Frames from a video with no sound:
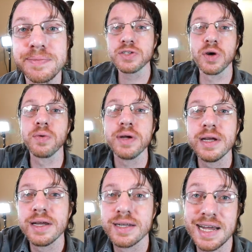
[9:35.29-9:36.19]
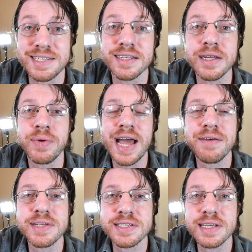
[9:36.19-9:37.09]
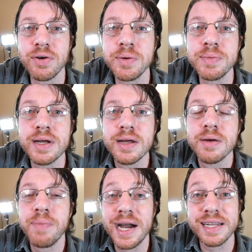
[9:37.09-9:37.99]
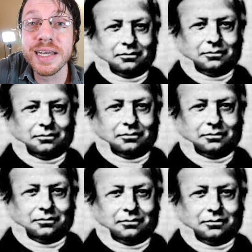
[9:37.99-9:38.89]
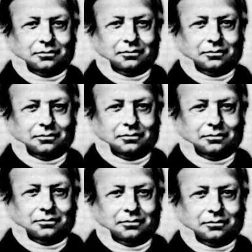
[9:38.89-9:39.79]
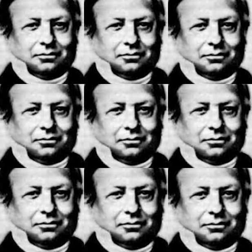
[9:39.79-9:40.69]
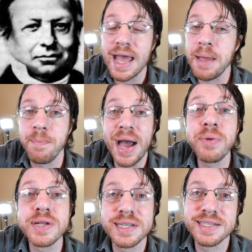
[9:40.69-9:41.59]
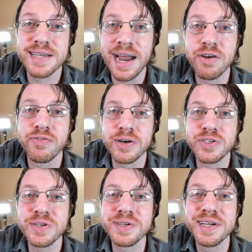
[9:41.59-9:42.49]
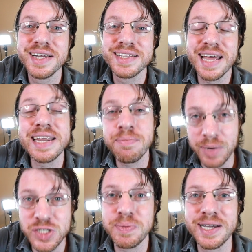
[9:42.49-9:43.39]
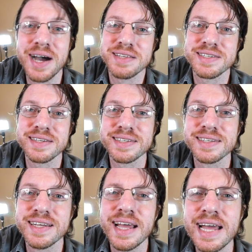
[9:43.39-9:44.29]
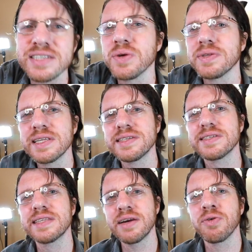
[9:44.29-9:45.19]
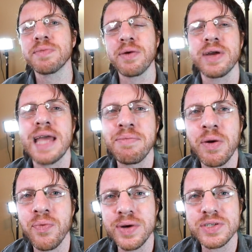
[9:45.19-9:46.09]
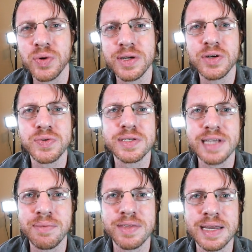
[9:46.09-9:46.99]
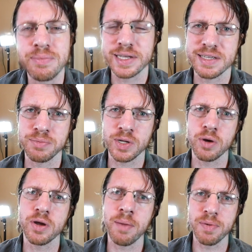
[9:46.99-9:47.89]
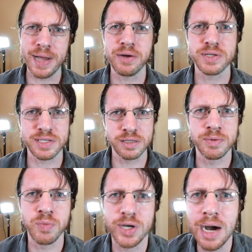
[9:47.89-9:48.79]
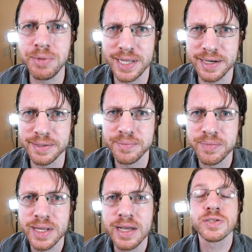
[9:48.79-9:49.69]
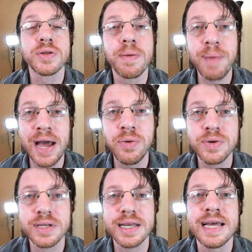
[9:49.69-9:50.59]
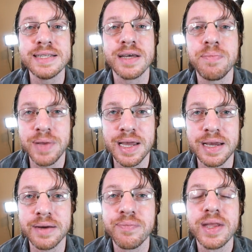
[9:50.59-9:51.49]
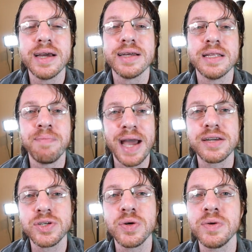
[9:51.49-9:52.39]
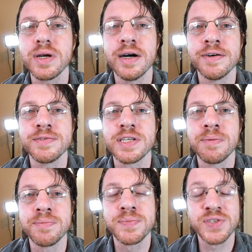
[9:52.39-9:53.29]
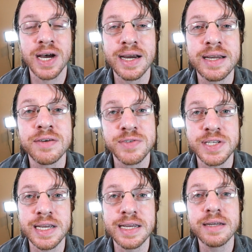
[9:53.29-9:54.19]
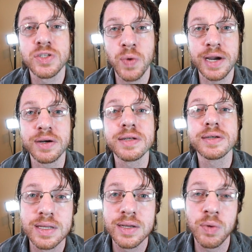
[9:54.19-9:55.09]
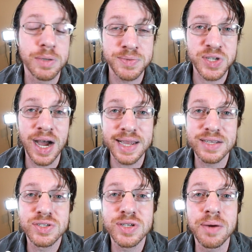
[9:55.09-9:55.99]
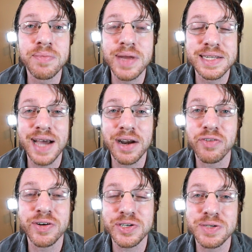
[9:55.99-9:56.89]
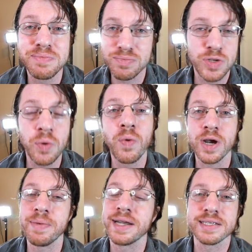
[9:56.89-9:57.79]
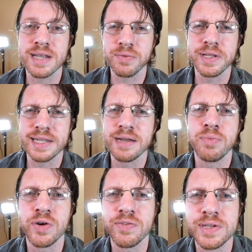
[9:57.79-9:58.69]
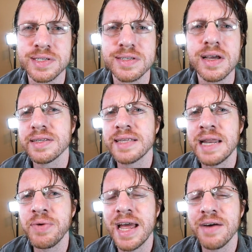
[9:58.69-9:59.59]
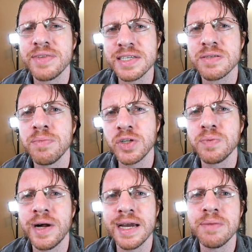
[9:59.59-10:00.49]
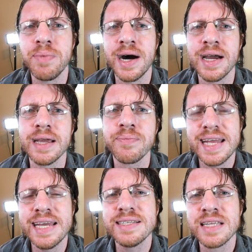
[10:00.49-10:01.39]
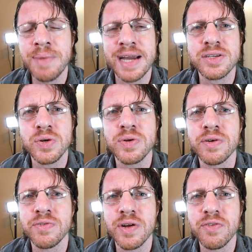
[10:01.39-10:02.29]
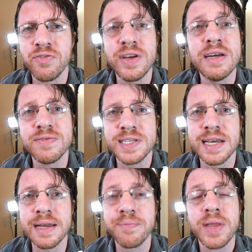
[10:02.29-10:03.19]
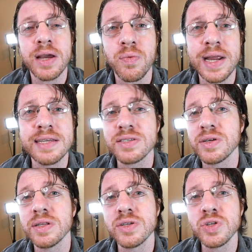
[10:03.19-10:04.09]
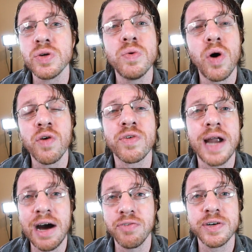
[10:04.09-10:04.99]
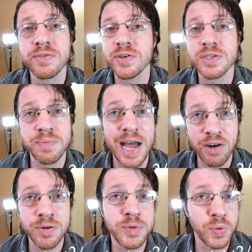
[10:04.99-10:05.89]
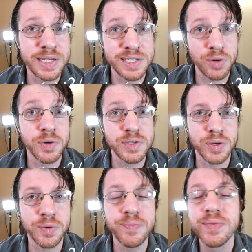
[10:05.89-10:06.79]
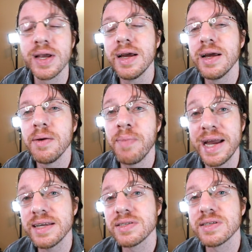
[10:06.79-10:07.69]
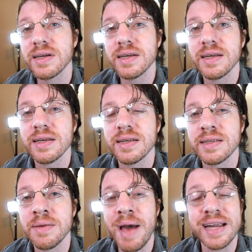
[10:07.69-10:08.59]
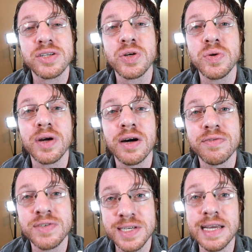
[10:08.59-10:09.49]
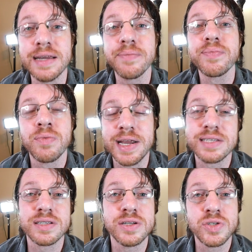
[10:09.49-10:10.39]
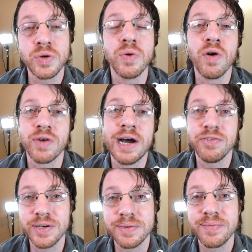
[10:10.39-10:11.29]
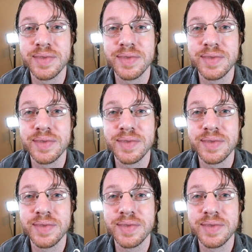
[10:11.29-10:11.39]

So Classically, we have this theorem by Liouville, which basically says that if you have a bounded entire function, then it must be constant. And so this theorem that we came up with sort of goes with the same theme, except our upper bound is a little bit more complicated. So the bound ends up being the magnitude of some psi of z squared where psi is some entire function. Don't worry about it, it's not really that important for this. Then we have this multiplied by e to the magnitude of phi of z raised to the 2 over alpha for some alpha between 0 and 2 minus the magnitude of z raised to 2 over alpha.